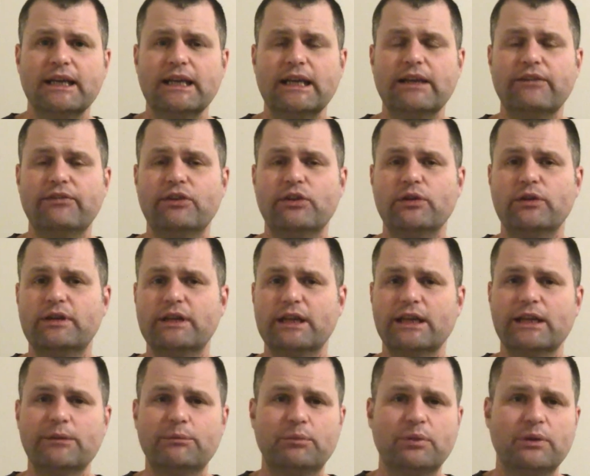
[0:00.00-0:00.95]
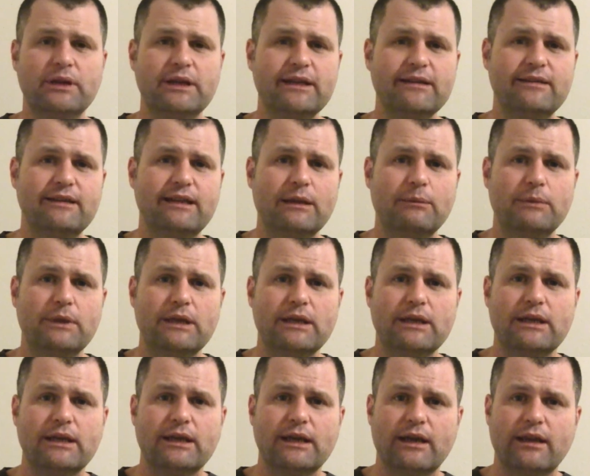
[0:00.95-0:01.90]
If you did, please give
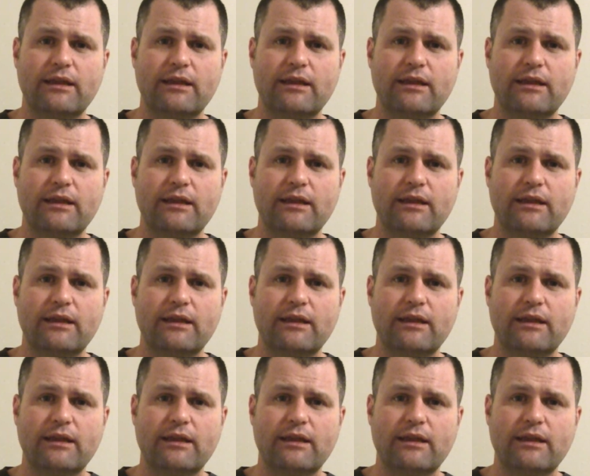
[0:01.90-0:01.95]
me